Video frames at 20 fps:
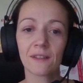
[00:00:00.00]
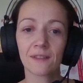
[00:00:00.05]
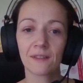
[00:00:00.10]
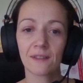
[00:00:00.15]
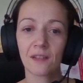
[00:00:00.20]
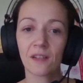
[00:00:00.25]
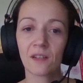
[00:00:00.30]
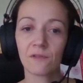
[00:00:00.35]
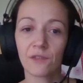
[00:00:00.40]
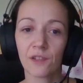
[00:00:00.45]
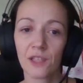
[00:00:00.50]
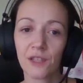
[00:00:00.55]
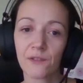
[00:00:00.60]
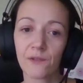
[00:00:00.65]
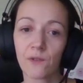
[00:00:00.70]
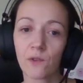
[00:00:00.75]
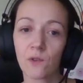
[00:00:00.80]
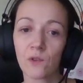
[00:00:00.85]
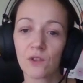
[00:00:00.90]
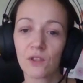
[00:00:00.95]
this
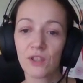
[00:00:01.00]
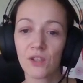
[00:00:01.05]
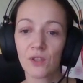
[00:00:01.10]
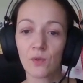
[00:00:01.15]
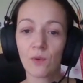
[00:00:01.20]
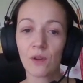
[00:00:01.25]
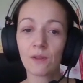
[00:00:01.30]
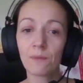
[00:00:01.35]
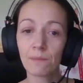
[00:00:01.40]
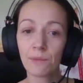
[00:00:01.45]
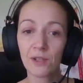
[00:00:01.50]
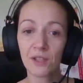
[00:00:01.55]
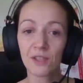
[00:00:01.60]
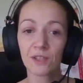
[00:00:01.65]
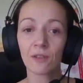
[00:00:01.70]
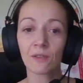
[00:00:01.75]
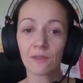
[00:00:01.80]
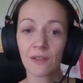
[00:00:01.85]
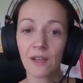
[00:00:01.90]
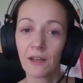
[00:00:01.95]
service for just one
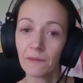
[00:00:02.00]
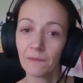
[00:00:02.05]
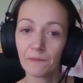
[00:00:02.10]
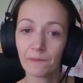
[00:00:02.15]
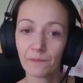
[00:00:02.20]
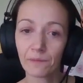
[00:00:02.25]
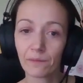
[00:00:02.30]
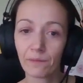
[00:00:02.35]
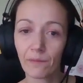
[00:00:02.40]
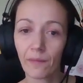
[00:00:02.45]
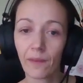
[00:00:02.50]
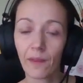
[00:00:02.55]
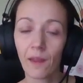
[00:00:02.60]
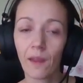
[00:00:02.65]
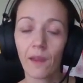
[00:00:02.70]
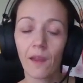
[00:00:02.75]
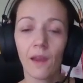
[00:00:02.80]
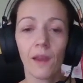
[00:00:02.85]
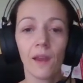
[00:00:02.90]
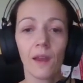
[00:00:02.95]
persona,
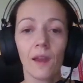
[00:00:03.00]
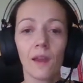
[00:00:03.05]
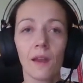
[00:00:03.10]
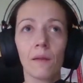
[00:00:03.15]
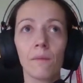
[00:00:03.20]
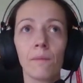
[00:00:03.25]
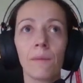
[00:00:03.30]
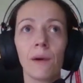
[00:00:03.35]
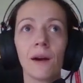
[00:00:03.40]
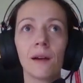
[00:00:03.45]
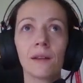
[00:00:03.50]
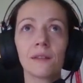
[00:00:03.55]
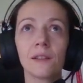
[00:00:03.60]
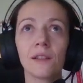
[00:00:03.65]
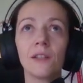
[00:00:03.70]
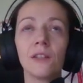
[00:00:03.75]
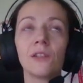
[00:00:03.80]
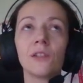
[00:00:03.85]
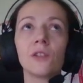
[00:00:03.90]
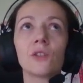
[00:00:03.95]
but
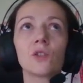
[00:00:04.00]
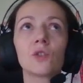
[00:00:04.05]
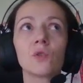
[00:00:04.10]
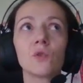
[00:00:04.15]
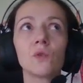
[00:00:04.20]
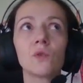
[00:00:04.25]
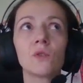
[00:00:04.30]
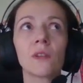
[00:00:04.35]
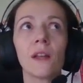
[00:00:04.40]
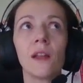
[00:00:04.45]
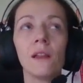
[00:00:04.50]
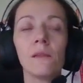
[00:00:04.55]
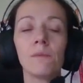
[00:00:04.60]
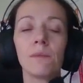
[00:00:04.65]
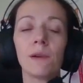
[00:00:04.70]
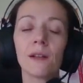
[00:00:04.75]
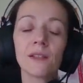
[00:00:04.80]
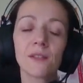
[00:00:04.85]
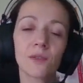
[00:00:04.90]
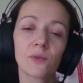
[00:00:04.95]
it should
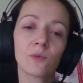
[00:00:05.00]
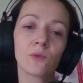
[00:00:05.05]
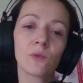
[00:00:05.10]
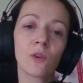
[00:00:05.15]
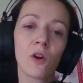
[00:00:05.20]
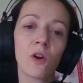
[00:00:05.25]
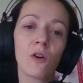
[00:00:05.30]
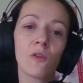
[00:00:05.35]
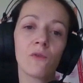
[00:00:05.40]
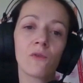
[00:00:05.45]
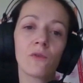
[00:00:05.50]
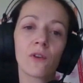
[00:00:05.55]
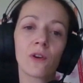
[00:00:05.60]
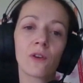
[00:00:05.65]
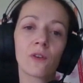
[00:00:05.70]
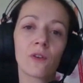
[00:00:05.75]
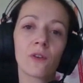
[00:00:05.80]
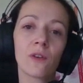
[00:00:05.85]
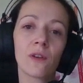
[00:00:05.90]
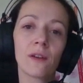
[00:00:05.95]
help us to
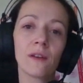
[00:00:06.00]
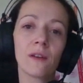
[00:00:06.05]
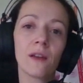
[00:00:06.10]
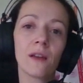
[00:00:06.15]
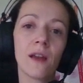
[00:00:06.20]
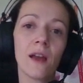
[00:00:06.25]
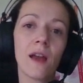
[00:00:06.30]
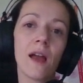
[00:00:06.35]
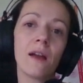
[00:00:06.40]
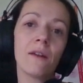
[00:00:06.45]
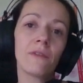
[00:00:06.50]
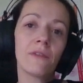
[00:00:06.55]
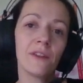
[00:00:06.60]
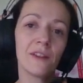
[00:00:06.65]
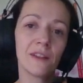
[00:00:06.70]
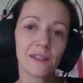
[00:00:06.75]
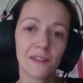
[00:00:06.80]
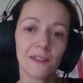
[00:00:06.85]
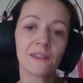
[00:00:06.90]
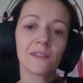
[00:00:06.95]
cover
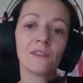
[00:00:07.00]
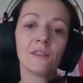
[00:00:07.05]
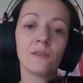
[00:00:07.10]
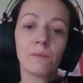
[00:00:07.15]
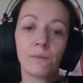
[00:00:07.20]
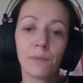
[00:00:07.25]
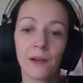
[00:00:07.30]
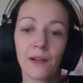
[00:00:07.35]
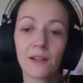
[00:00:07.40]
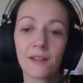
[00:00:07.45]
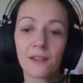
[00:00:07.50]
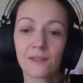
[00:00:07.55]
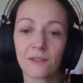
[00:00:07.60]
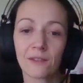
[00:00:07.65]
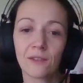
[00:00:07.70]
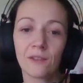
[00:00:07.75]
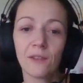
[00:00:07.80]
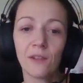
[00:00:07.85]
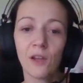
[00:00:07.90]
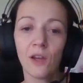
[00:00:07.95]
every single
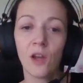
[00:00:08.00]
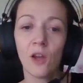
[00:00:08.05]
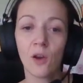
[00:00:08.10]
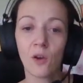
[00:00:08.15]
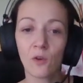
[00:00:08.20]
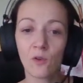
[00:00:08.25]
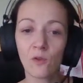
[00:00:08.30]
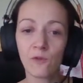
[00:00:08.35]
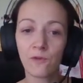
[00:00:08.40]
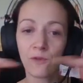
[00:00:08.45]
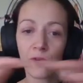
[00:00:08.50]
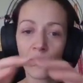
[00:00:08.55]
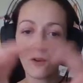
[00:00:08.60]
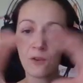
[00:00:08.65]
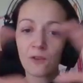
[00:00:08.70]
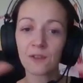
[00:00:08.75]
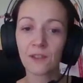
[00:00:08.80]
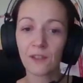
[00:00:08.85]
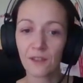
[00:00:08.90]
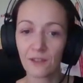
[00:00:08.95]
person who
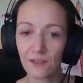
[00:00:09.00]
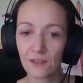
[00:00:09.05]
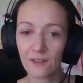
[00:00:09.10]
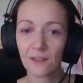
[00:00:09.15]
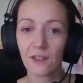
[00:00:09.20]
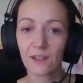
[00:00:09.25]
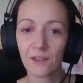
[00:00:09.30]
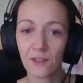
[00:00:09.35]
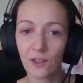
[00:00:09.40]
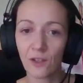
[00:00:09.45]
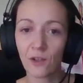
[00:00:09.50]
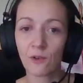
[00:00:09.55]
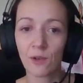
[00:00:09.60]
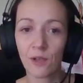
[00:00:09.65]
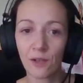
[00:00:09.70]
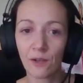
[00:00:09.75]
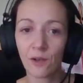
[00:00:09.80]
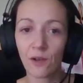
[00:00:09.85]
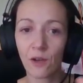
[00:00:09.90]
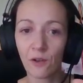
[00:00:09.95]
falls in this
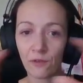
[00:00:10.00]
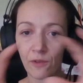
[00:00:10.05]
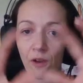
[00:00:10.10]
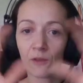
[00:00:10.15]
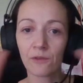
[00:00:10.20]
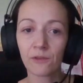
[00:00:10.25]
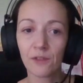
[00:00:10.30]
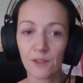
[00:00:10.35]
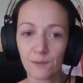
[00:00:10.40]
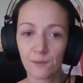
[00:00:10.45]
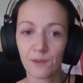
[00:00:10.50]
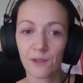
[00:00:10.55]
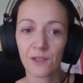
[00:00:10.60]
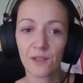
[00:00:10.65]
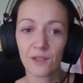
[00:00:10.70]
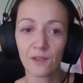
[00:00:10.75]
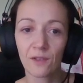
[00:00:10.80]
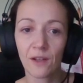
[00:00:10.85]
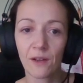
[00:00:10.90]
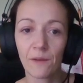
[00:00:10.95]
category of this
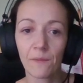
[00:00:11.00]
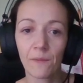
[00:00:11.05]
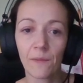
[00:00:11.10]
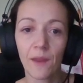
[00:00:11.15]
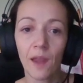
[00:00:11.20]
persona.